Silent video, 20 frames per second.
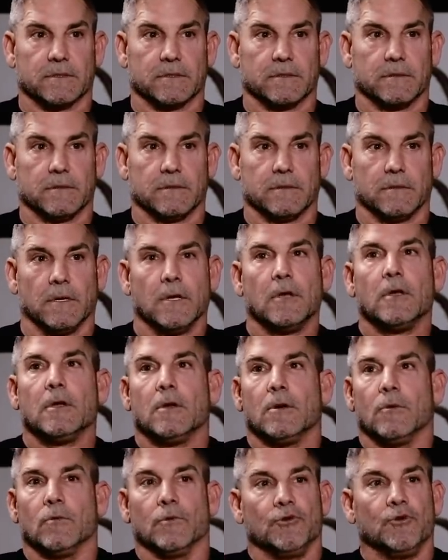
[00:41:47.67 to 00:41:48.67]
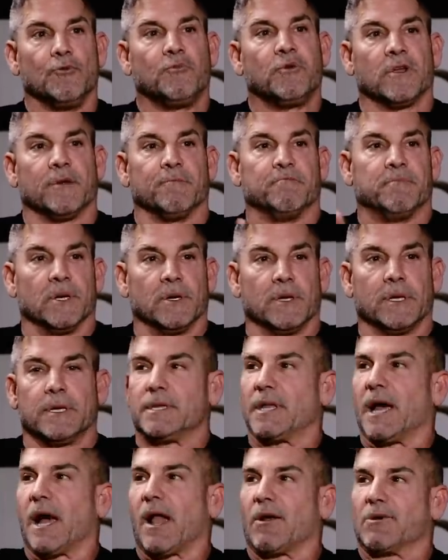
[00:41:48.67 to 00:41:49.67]
Mm-hmm. When you put a
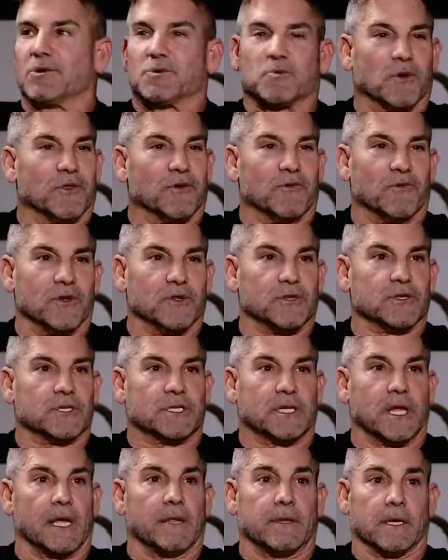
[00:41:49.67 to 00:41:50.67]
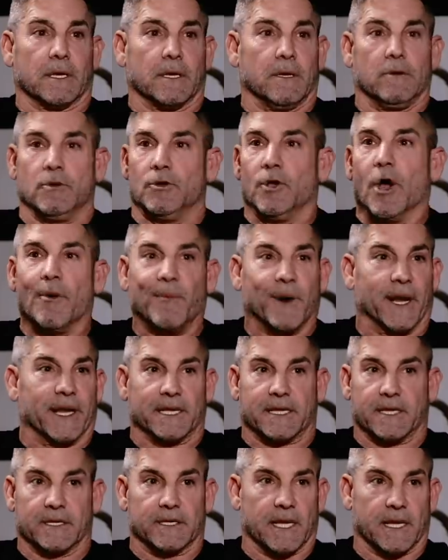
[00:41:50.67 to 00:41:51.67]
billion dollars worth of real estate that
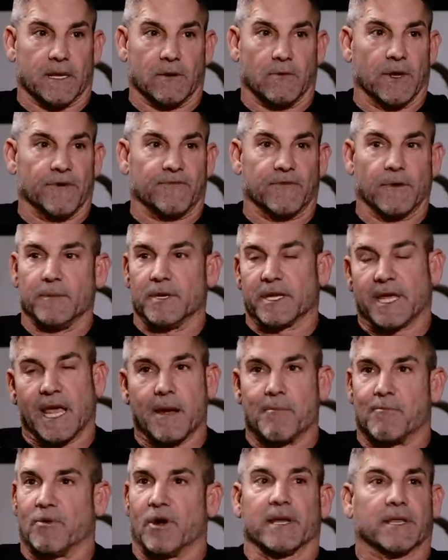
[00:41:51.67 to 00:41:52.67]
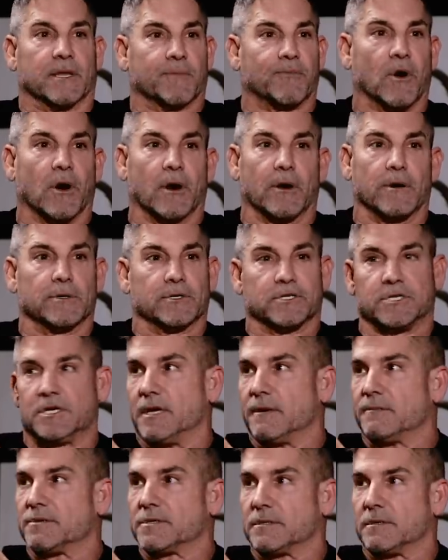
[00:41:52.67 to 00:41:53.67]
nobody can take away from mm-hmm. you, can't break the
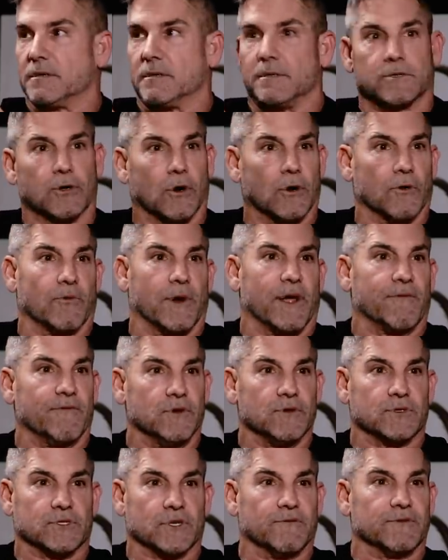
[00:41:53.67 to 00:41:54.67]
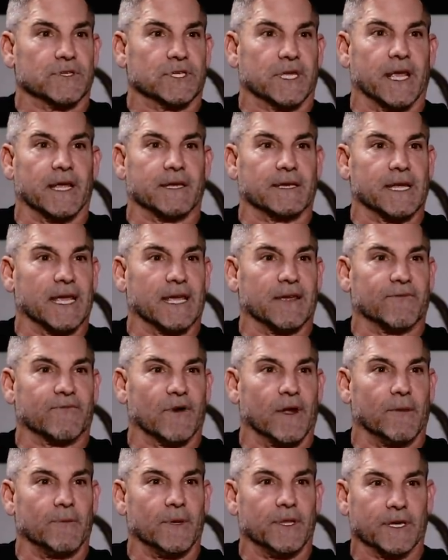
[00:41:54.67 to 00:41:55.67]
partnerships, the Internal Revenue Service can't take it
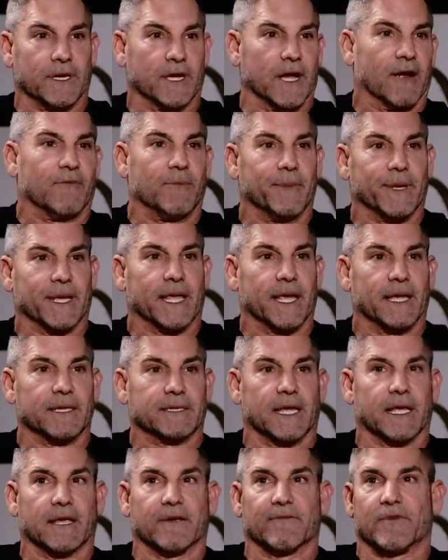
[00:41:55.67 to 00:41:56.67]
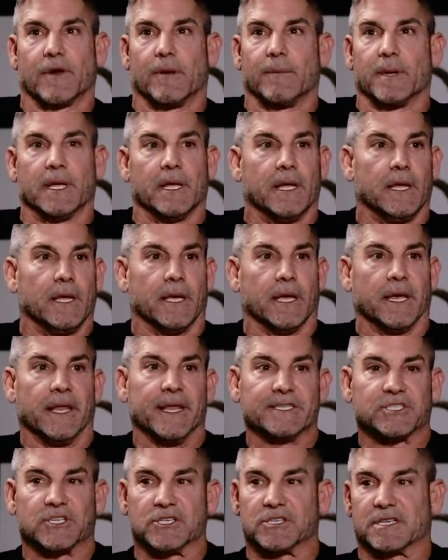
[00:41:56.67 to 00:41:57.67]
from me, the government can't take it from me,
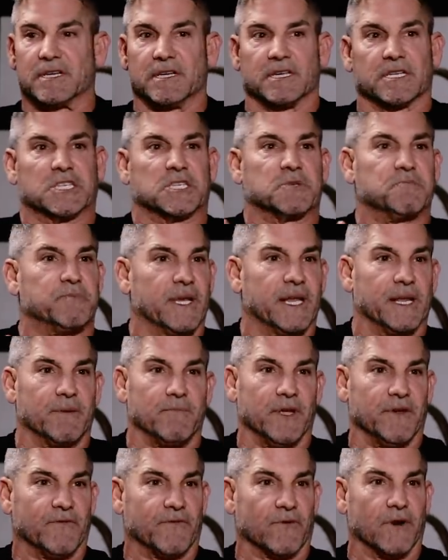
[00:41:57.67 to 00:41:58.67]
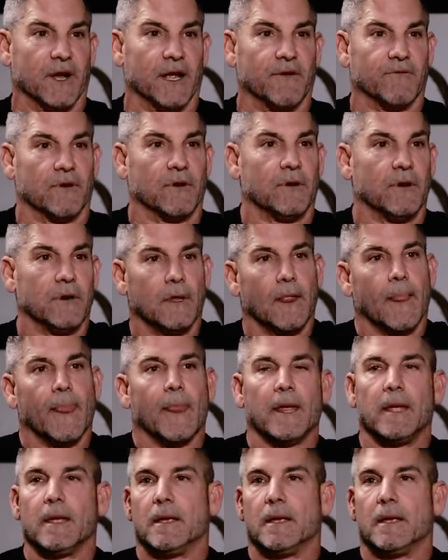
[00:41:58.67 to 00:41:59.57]
and it's just going to spit at me forever. Mm-hmm.